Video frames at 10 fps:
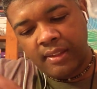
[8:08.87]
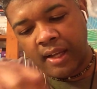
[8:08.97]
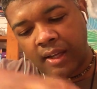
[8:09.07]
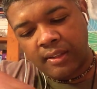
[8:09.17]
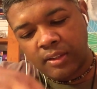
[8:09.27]

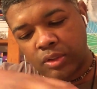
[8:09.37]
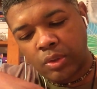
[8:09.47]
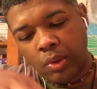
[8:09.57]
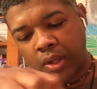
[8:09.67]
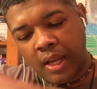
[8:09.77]
dug the
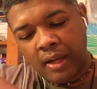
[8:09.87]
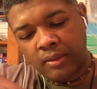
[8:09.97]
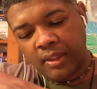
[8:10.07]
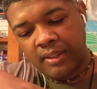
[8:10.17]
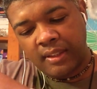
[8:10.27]
soil
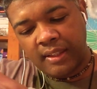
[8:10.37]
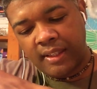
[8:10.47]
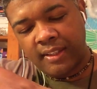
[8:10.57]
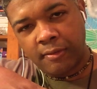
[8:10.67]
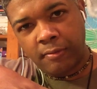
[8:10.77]
out
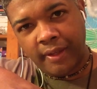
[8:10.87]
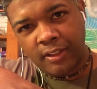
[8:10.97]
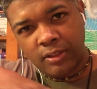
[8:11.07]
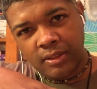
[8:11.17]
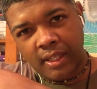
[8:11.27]
underneath the
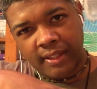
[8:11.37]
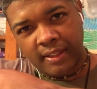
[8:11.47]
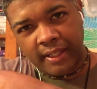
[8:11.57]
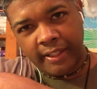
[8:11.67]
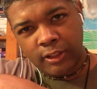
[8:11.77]
fence, like
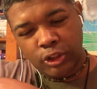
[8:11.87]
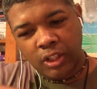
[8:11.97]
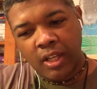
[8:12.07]
the hedge,